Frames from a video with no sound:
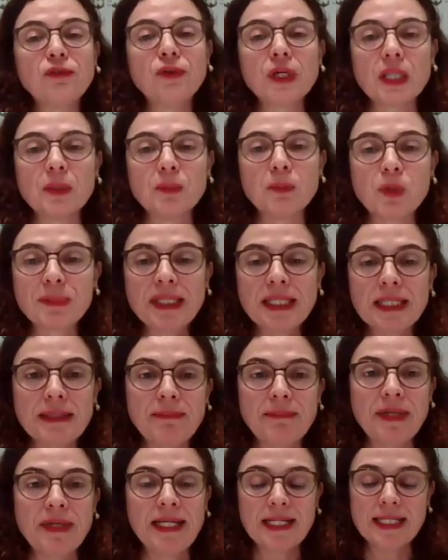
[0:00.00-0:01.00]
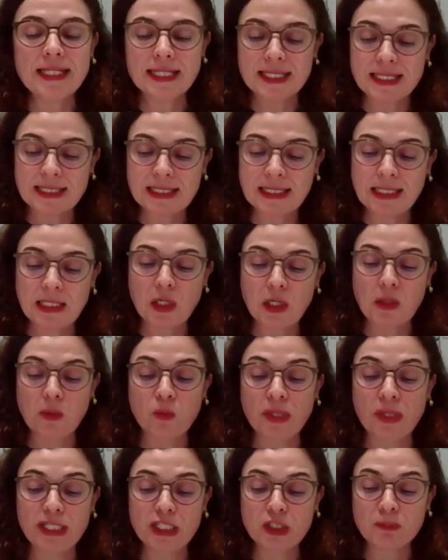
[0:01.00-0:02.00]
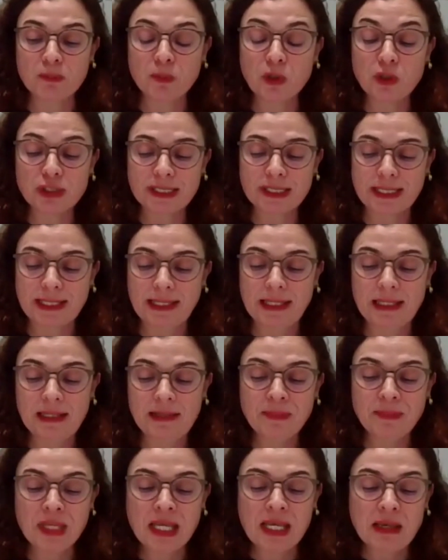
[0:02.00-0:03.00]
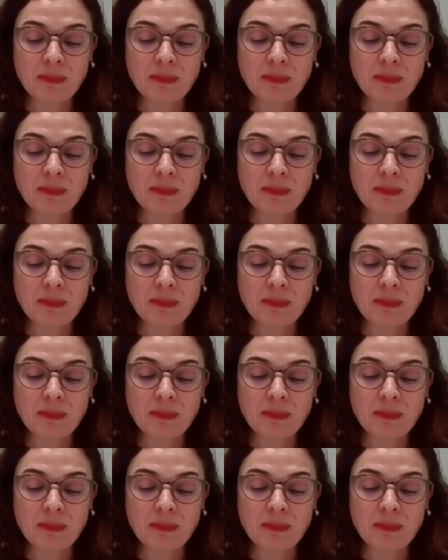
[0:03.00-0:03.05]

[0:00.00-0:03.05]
for the moment remain still quite small scale,